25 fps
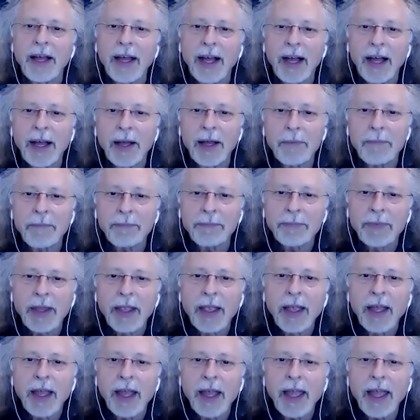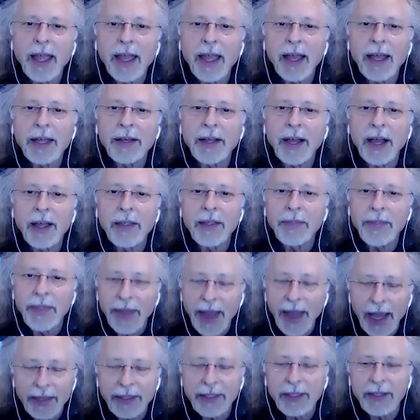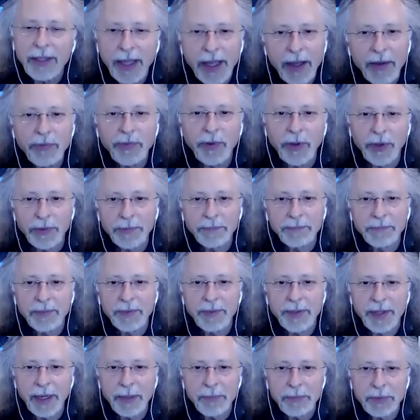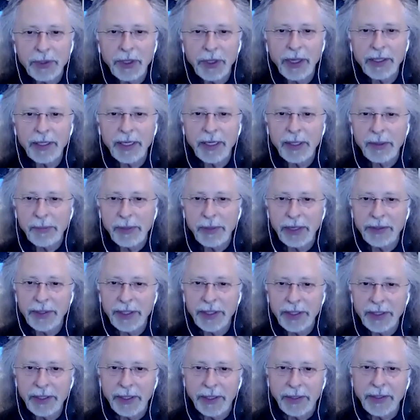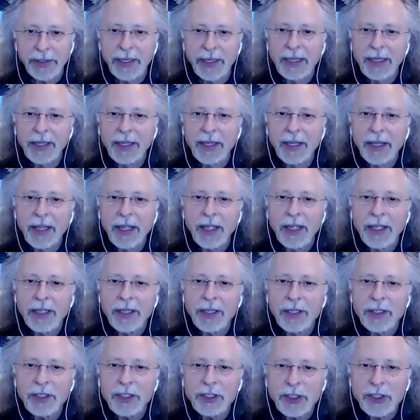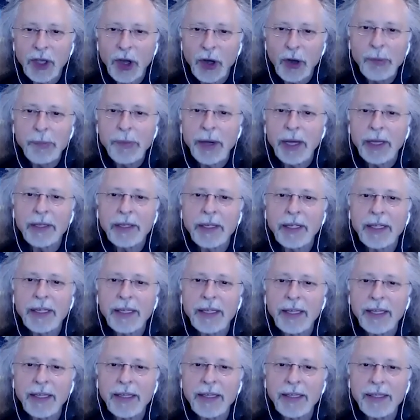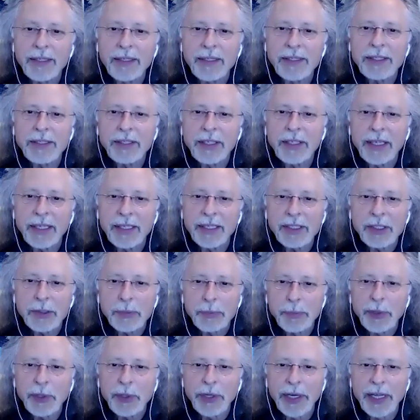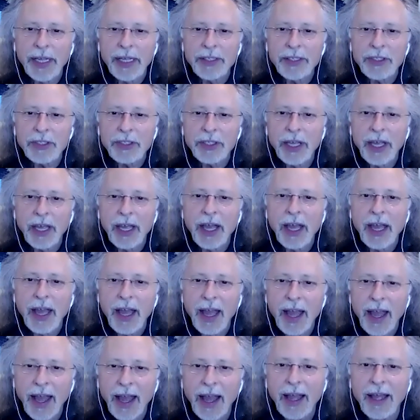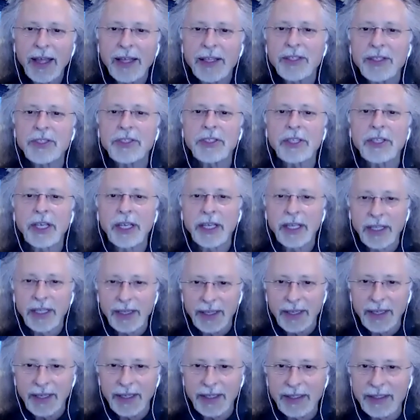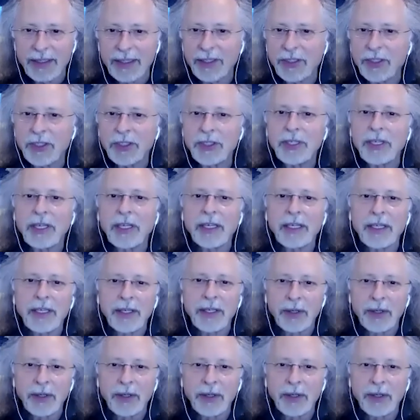Um, and on that level that I'm talking about here, Soma is experienced as existing,